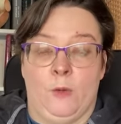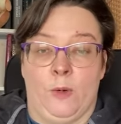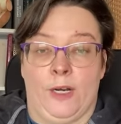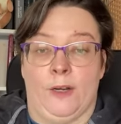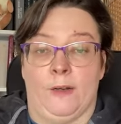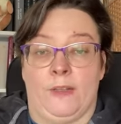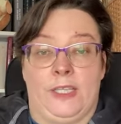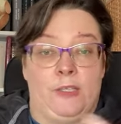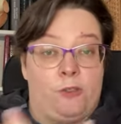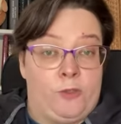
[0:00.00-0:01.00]
where
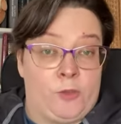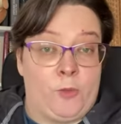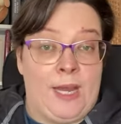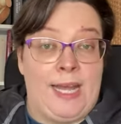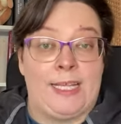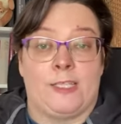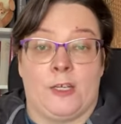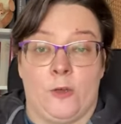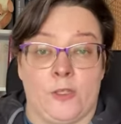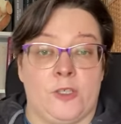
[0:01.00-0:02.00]
the Shiraz
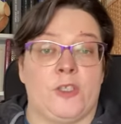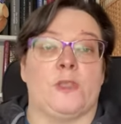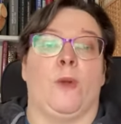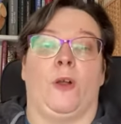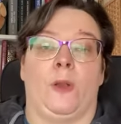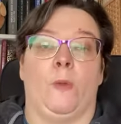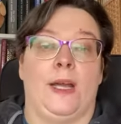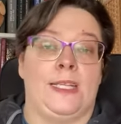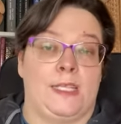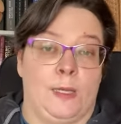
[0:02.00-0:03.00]
that goes into these sparkling
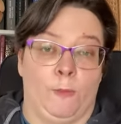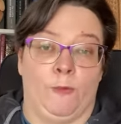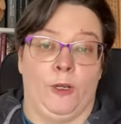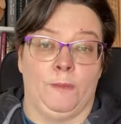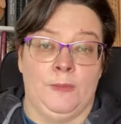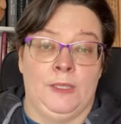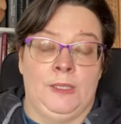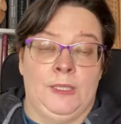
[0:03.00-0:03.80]
wines come from.